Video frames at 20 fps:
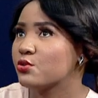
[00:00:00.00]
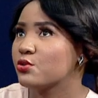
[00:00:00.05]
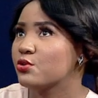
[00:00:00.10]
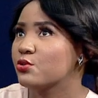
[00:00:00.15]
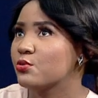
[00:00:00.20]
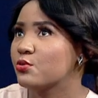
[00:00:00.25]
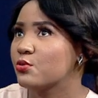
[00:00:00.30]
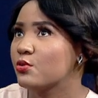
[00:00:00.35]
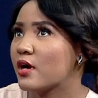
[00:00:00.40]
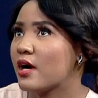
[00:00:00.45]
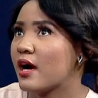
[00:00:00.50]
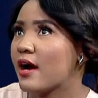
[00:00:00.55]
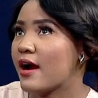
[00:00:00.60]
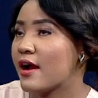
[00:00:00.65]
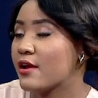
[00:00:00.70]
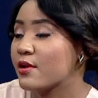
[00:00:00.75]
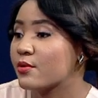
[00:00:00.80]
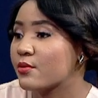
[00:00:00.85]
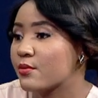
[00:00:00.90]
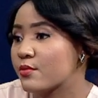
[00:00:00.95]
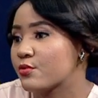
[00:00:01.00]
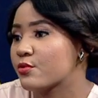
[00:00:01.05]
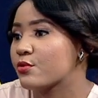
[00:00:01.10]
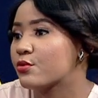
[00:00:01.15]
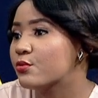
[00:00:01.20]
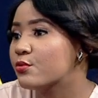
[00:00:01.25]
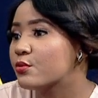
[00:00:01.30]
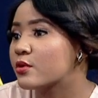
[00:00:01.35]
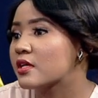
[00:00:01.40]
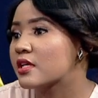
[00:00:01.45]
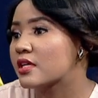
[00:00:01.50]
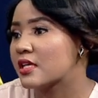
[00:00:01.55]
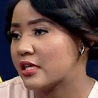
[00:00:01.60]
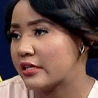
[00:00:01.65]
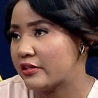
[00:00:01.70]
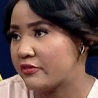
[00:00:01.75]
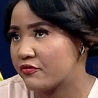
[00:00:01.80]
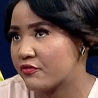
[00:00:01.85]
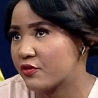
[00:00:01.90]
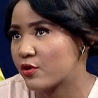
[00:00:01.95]
Do you I, do you
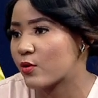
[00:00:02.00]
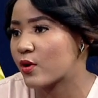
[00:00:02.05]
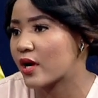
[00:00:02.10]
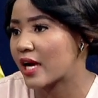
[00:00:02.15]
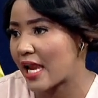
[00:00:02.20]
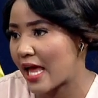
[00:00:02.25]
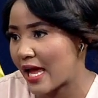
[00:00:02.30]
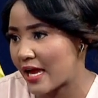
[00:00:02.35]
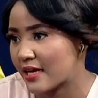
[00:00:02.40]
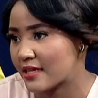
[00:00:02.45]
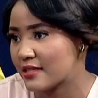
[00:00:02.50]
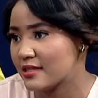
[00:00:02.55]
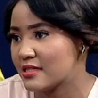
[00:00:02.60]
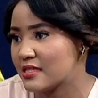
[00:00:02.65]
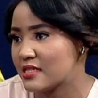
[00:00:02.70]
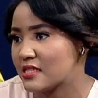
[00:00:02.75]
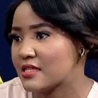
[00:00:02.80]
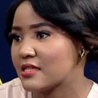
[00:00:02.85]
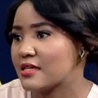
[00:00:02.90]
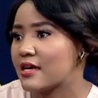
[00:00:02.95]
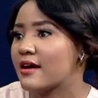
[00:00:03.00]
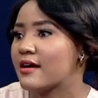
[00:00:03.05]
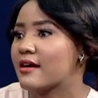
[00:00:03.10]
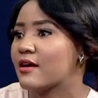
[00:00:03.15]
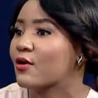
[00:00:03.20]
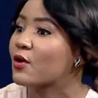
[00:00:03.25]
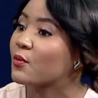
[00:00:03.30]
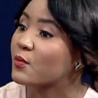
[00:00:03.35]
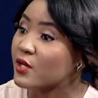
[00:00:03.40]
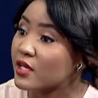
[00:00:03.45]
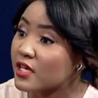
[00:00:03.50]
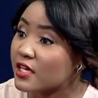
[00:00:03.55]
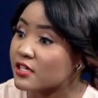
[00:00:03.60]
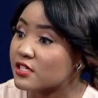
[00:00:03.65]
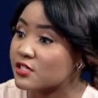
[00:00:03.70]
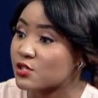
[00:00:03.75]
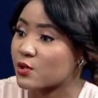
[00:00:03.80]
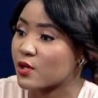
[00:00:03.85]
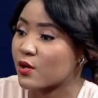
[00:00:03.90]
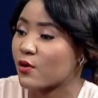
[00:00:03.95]
give your clients
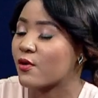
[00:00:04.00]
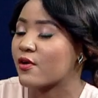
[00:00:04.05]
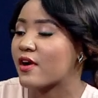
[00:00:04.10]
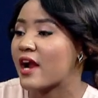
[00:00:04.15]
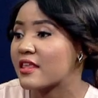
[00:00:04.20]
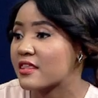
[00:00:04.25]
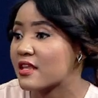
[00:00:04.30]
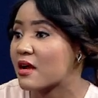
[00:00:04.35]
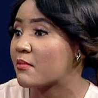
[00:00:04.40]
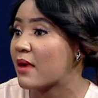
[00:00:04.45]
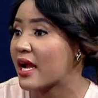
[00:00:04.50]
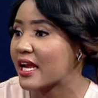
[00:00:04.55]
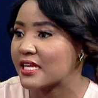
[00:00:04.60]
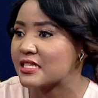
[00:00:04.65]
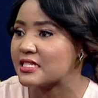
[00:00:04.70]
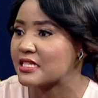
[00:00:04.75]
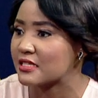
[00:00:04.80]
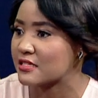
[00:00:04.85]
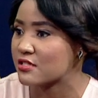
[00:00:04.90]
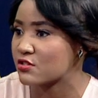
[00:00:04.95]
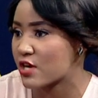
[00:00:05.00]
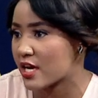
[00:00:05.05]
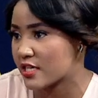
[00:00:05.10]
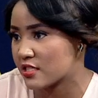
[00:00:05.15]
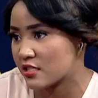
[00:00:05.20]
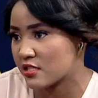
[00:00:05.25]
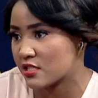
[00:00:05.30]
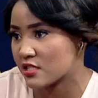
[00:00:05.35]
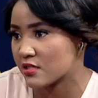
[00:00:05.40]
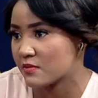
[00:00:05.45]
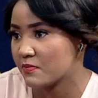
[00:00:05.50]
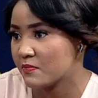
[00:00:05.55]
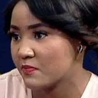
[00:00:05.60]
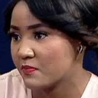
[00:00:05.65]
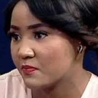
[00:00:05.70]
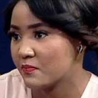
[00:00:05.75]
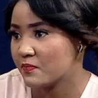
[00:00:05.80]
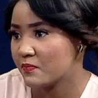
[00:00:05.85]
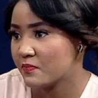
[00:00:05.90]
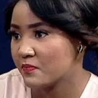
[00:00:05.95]
communication or other marketing strategy?
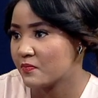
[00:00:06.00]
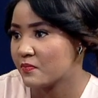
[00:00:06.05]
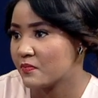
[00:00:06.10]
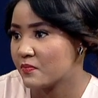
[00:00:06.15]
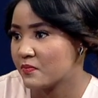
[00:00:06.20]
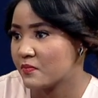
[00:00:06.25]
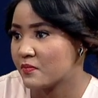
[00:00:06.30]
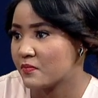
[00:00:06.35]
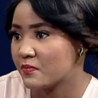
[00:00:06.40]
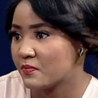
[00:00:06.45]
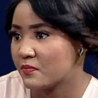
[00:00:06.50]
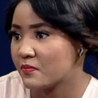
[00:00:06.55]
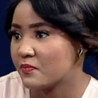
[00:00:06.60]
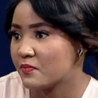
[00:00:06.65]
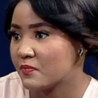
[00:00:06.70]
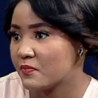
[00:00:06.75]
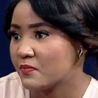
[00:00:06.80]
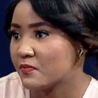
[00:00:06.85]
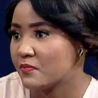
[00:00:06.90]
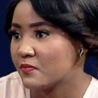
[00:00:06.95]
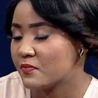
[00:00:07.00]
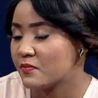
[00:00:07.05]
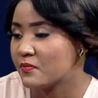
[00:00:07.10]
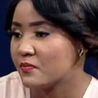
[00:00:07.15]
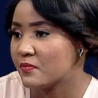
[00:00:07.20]
Mm.